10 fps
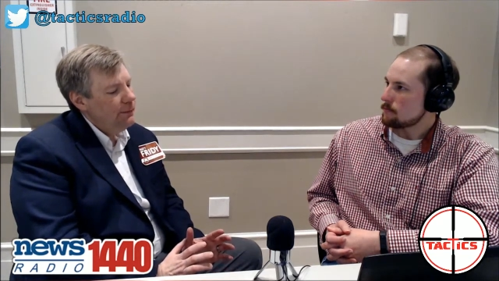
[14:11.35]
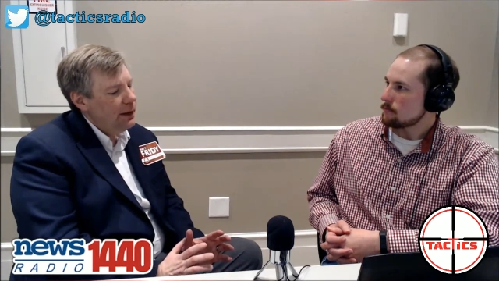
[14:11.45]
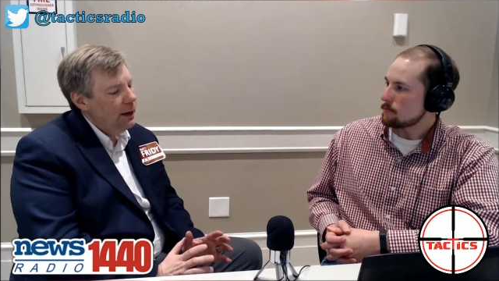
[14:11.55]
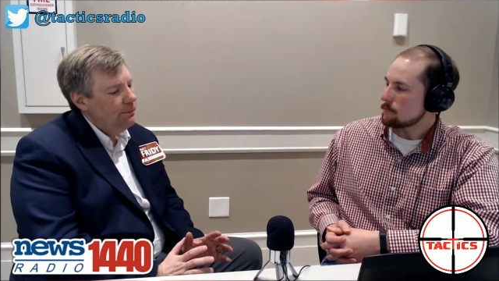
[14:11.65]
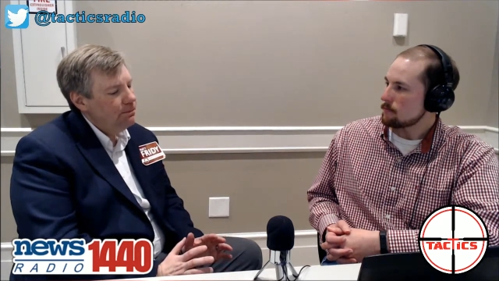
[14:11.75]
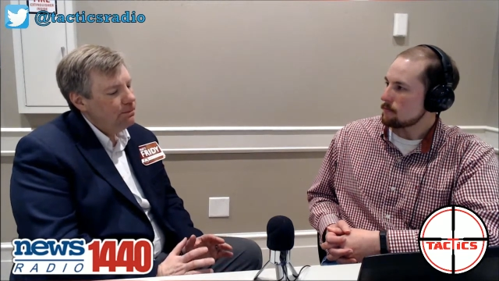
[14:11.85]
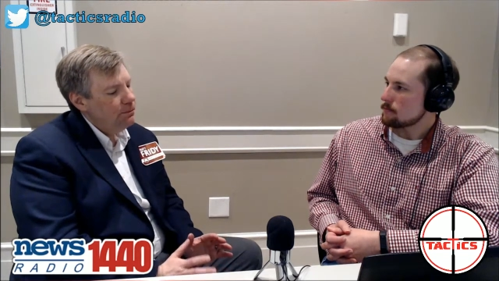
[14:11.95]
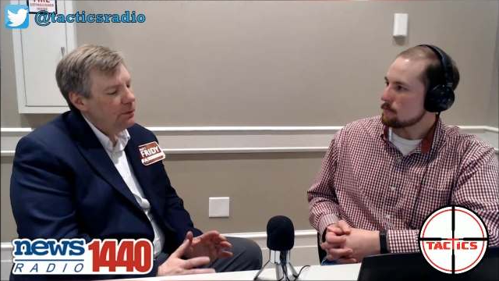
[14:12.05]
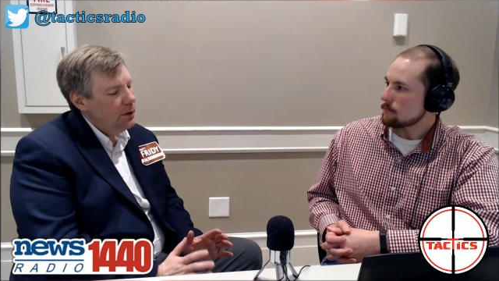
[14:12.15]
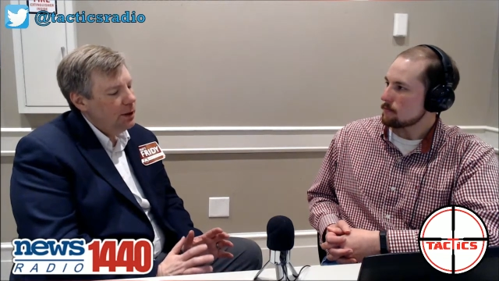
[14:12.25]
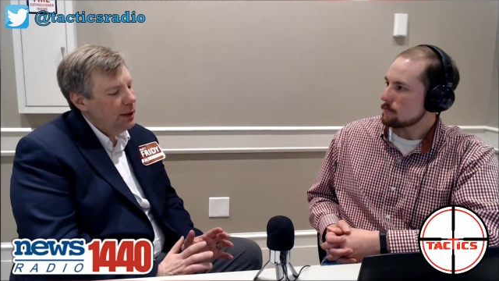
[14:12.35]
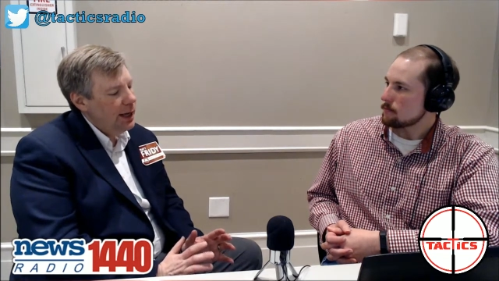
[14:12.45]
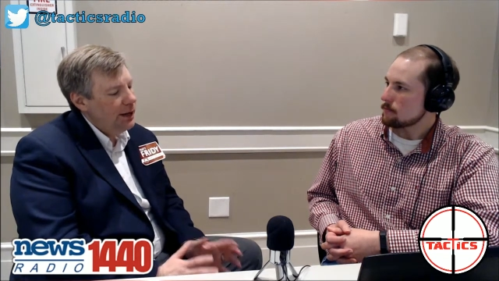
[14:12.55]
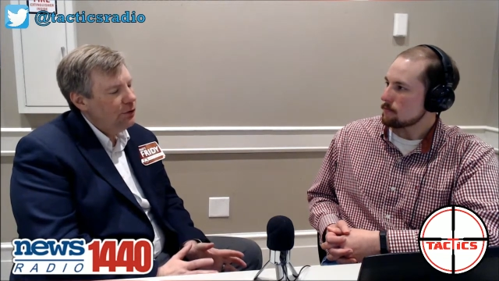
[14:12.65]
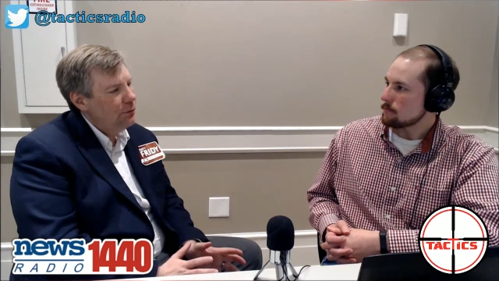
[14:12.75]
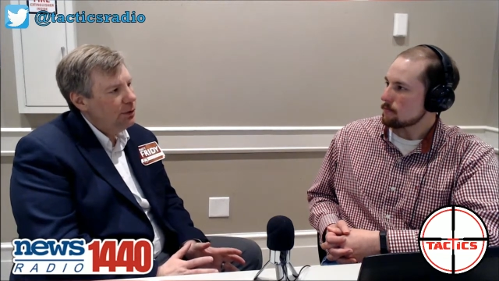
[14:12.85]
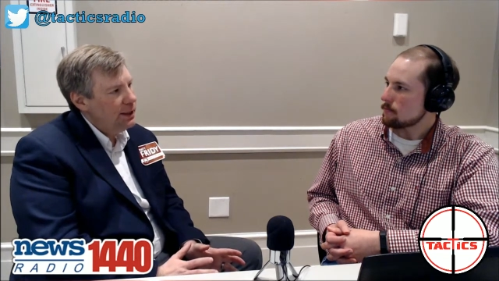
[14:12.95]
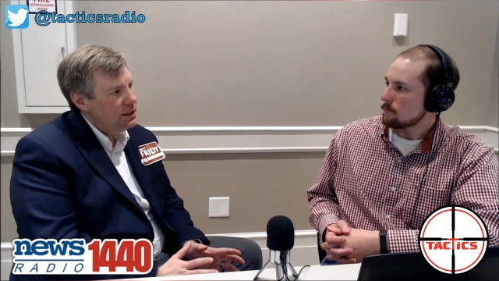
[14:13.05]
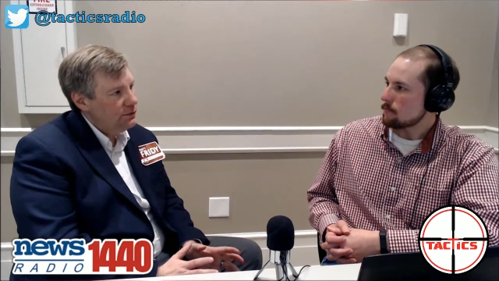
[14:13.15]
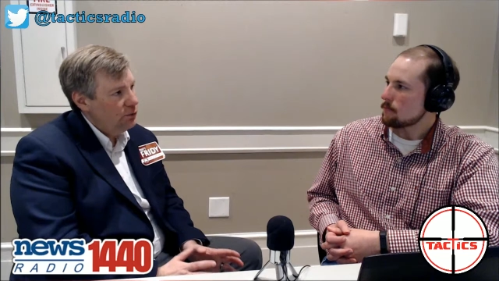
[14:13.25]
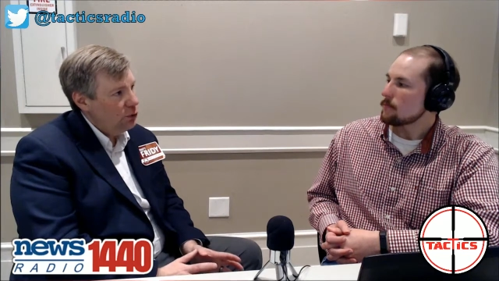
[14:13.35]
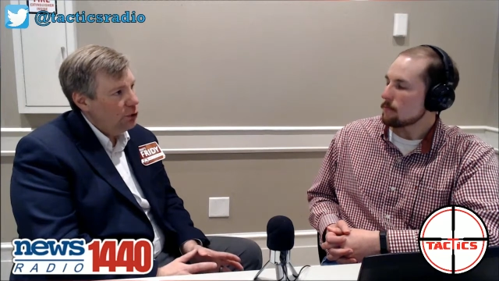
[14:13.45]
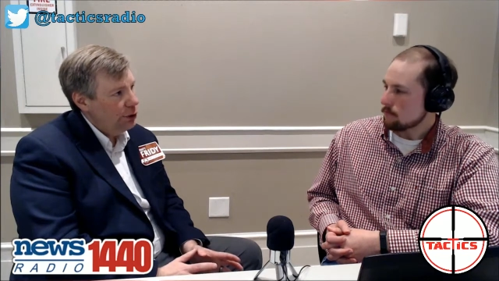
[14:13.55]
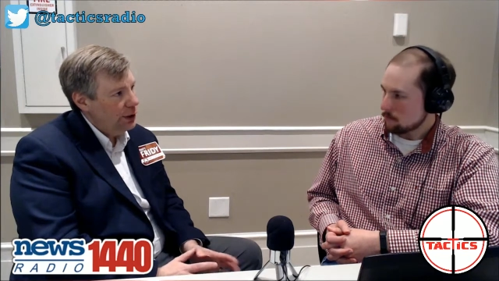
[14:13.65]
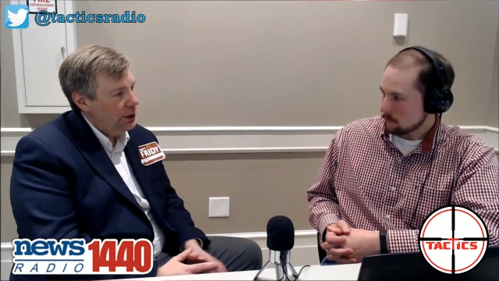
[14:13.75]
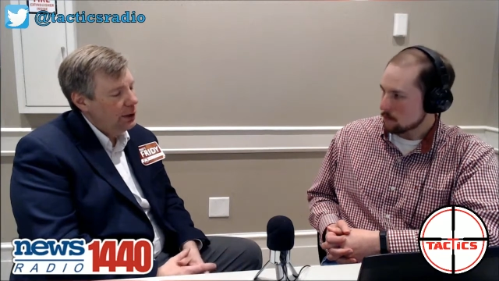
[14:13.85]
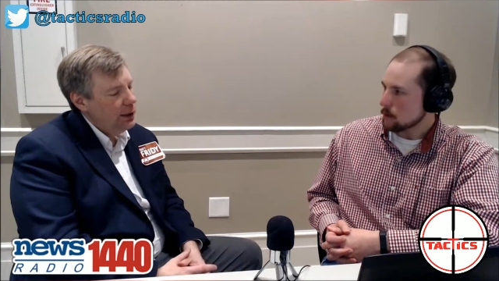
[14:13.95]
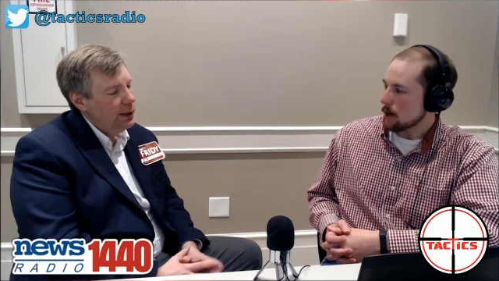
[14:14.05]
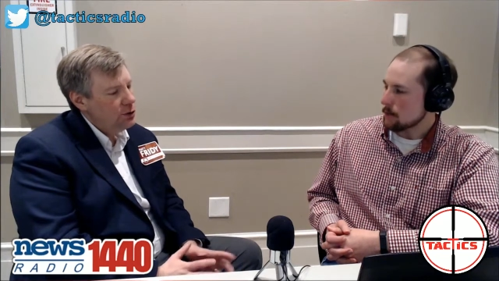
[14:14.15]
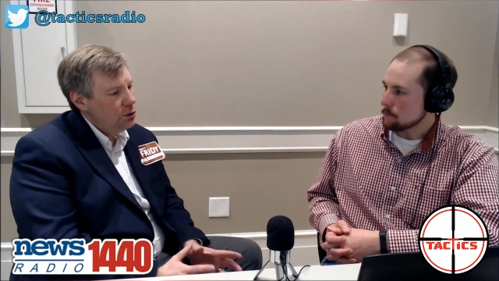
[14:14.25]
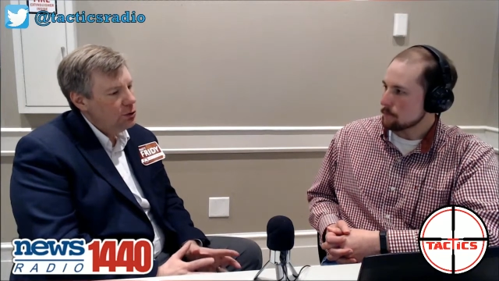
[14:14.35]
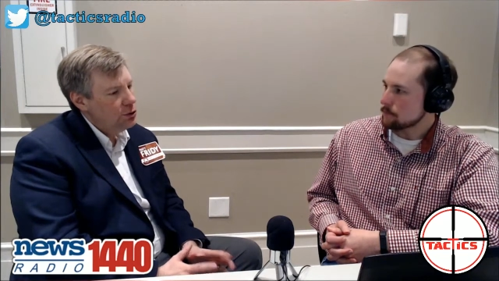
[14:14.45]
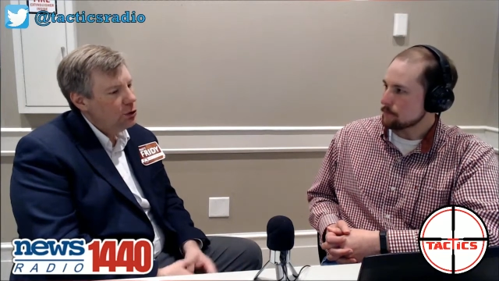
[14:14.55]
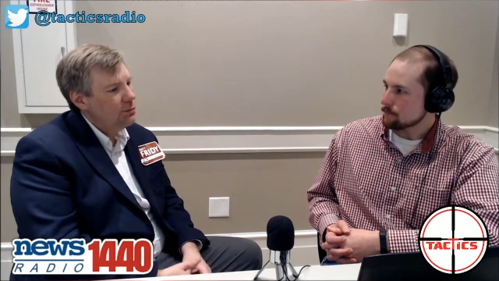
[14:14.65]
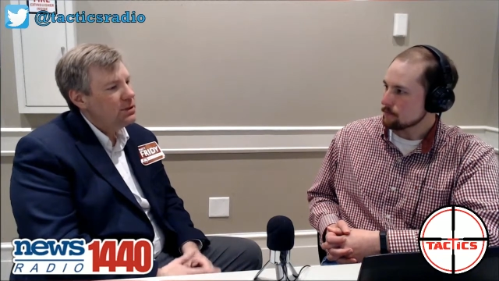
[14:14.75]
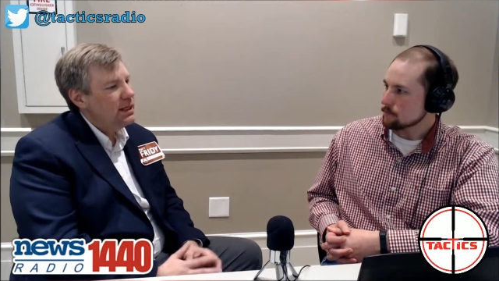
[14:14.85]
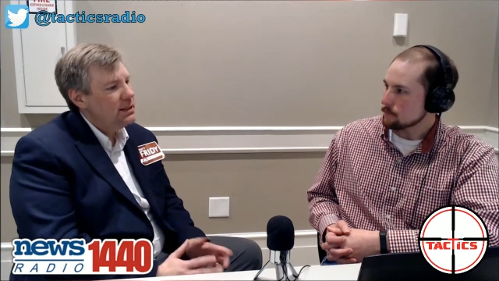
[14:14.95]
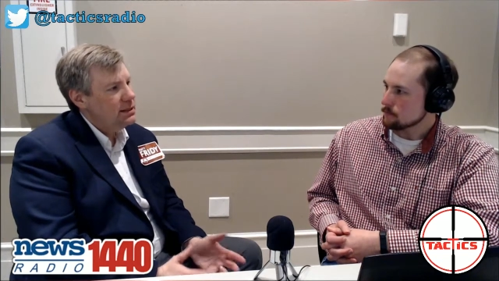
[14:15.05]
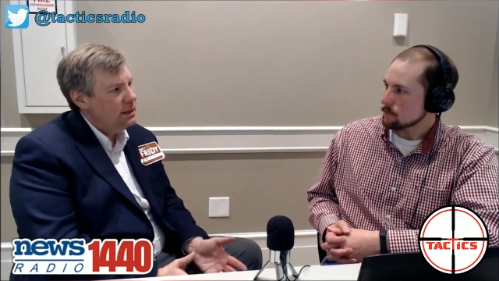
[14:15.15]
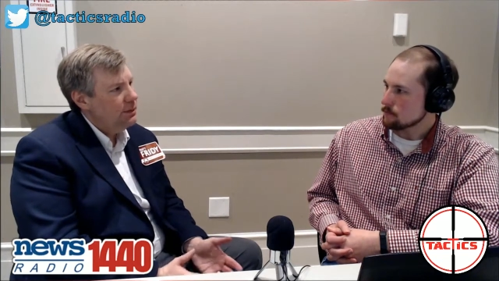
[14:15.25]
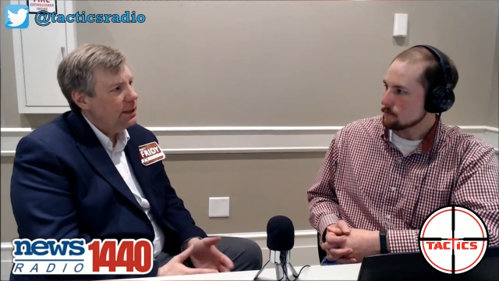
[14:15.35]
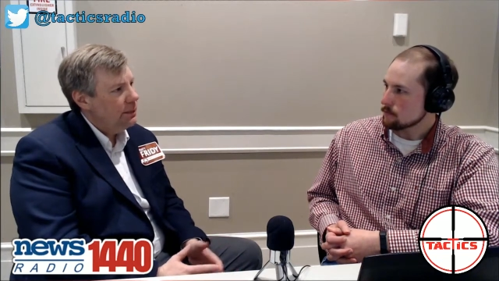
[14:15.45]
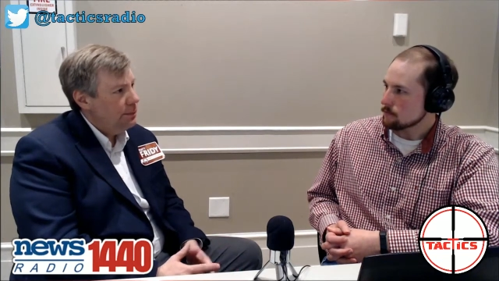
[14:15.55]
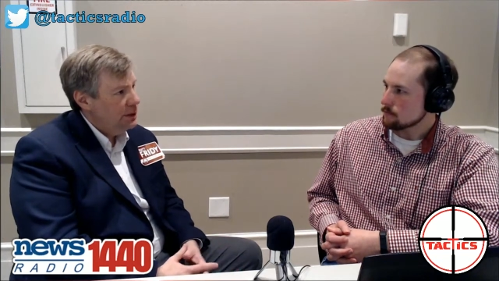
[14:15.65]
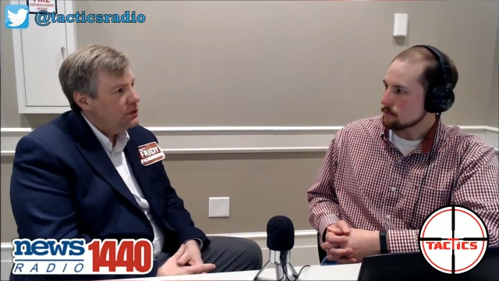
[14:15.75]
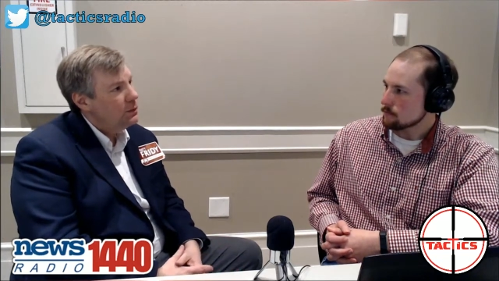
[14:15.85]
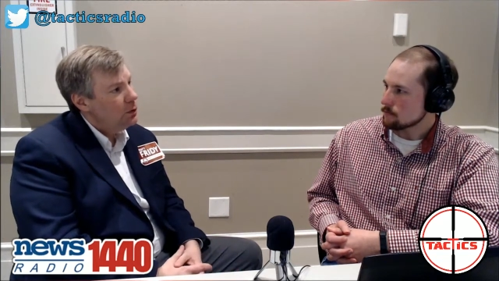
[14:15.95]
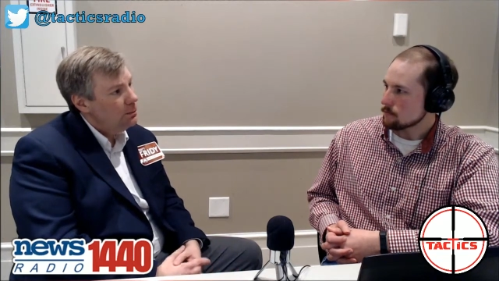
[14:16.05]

Speaker 1: Um, uh, at their place of work, okay. under certain circumstances, it'd be compensable